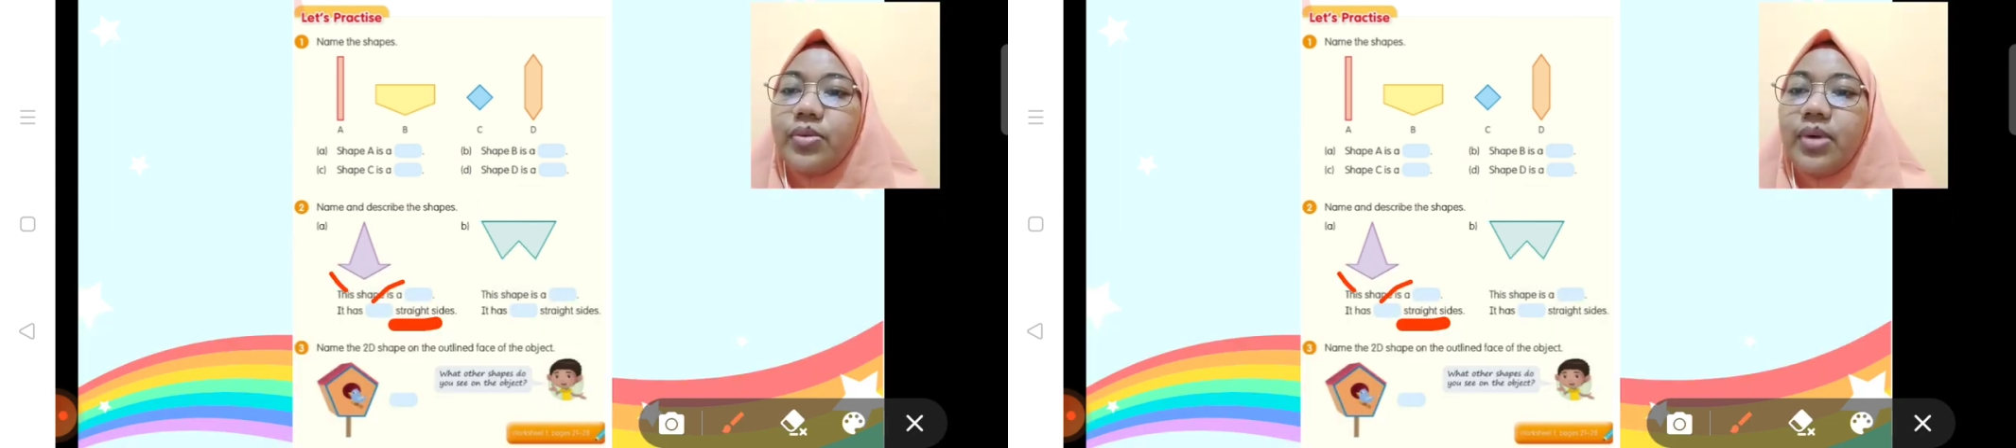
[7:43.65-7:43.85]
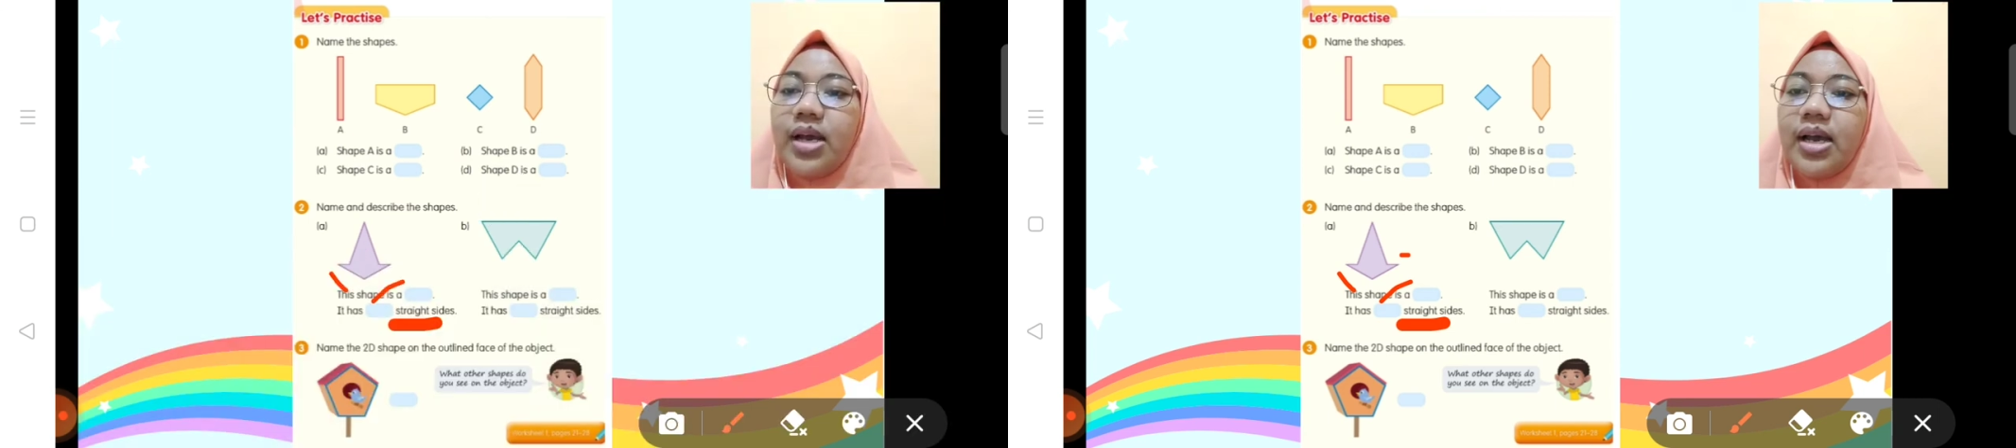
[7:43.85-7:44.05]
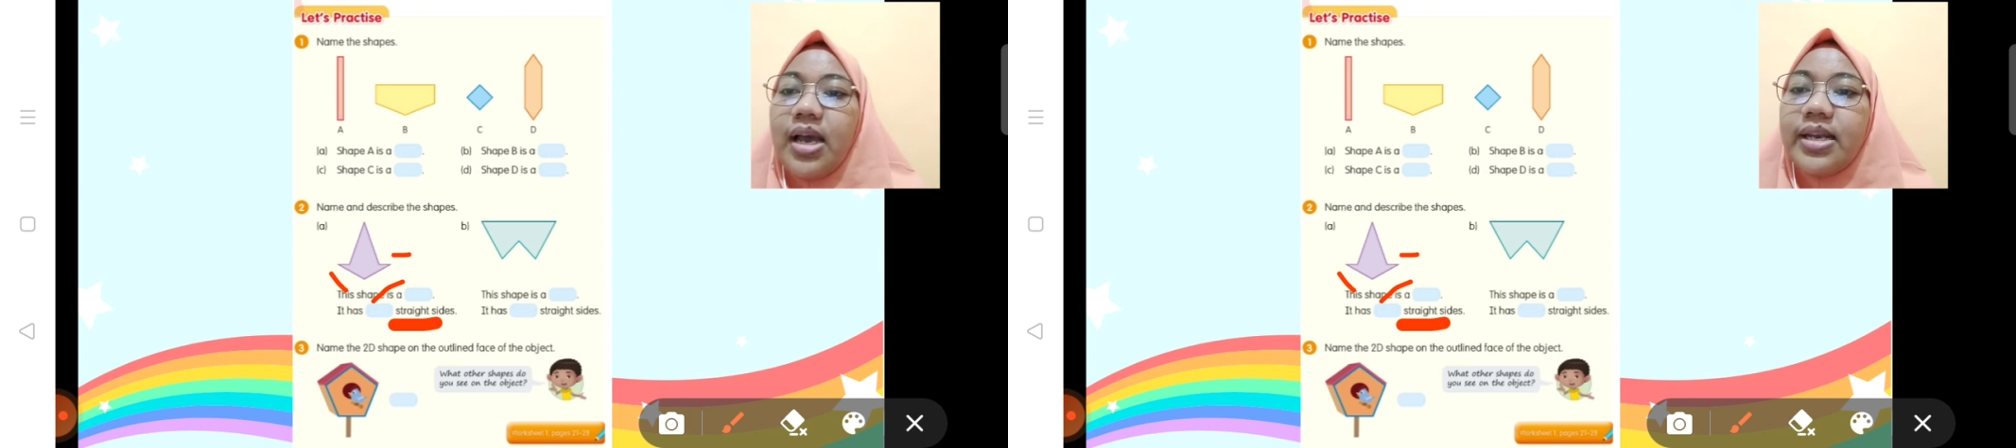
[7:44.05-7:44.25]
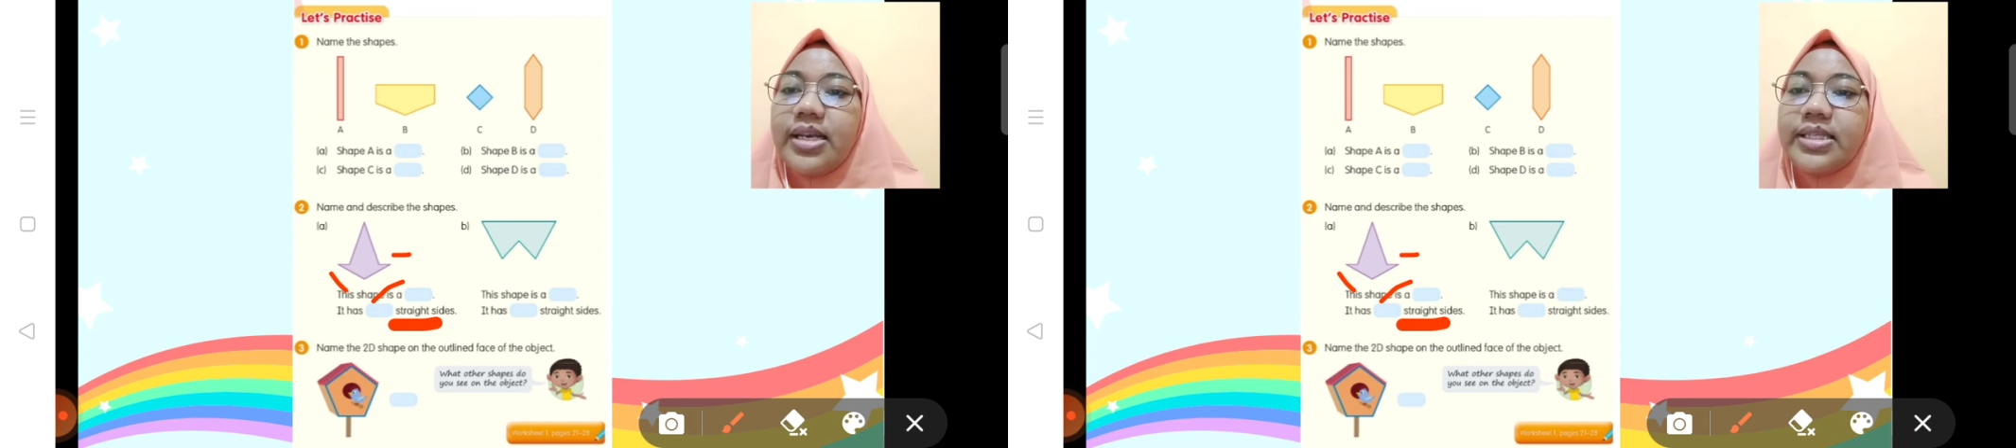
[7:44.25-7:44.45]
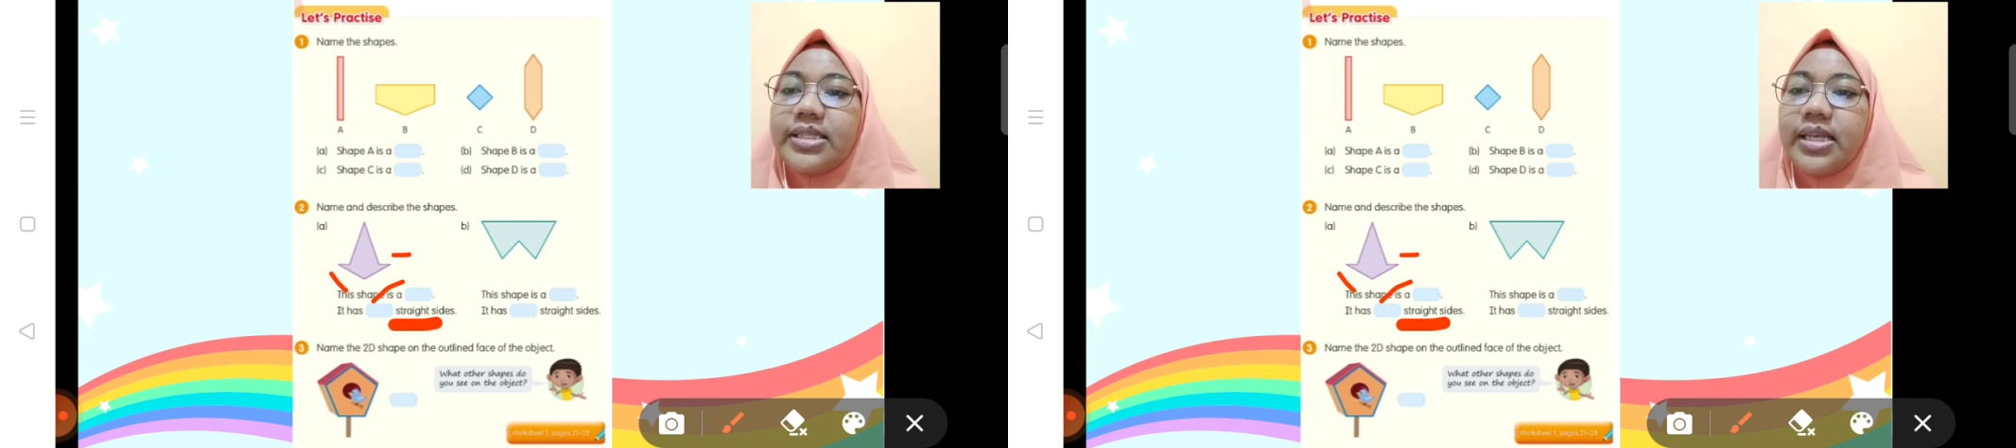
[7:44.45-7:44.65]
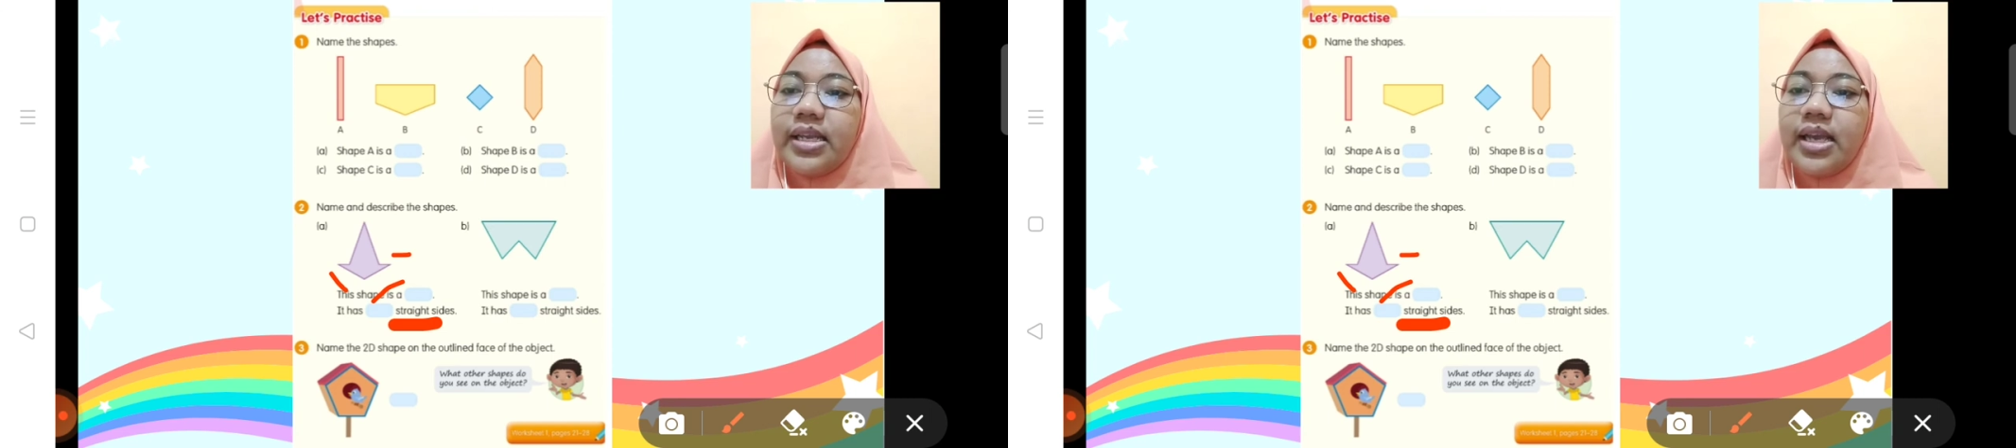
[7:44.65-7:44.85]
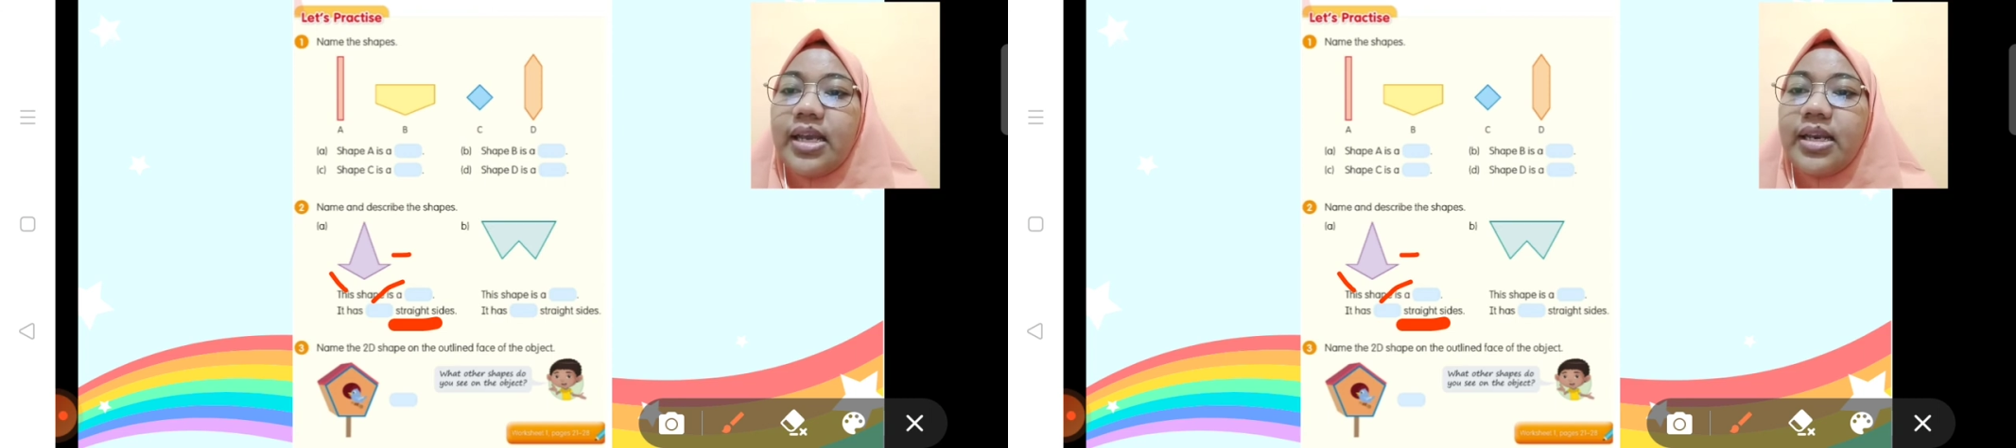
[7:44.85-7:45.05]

ada di sini.